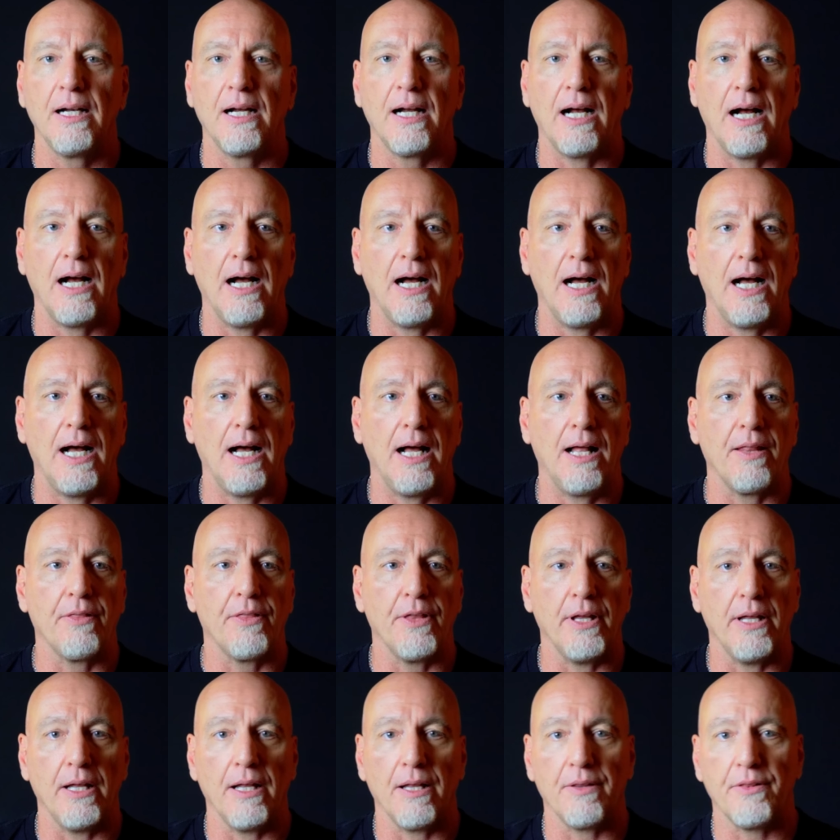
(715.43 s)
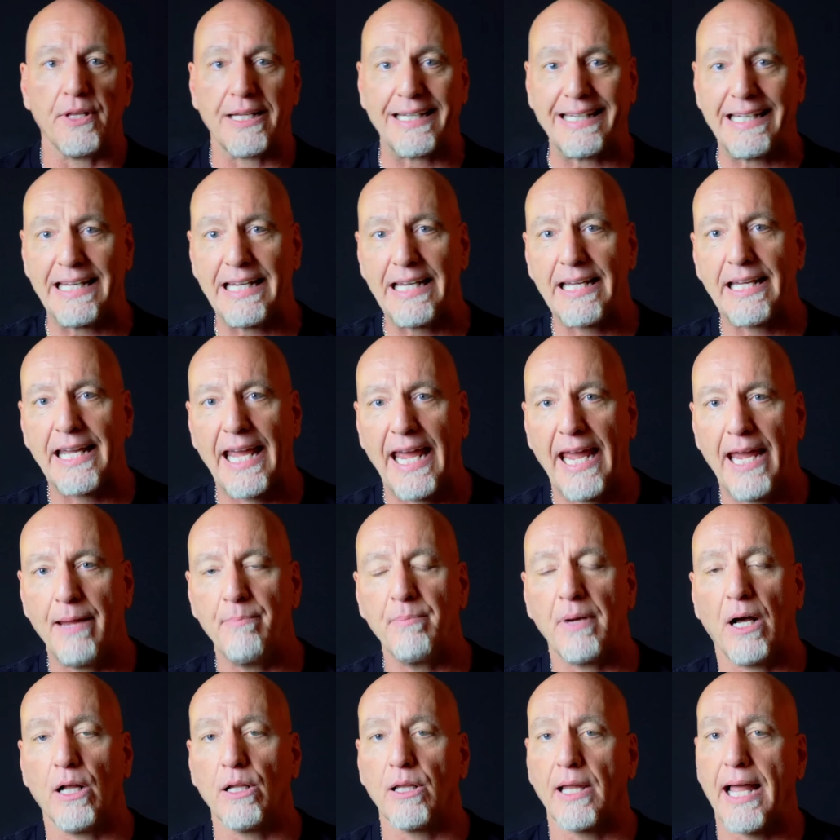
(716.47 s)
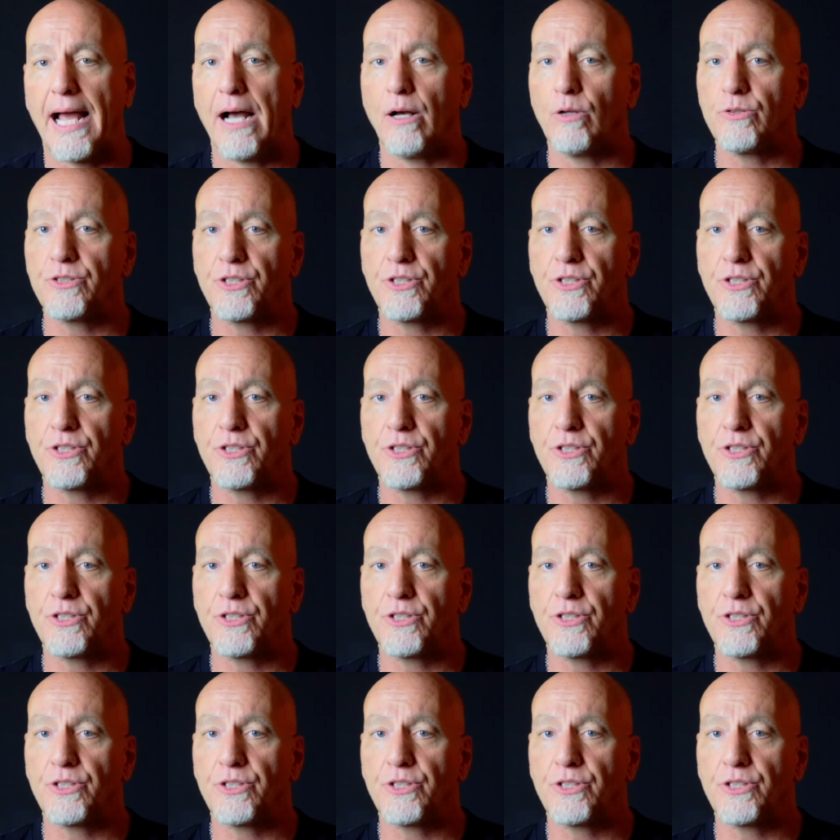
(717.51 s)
The gi game allows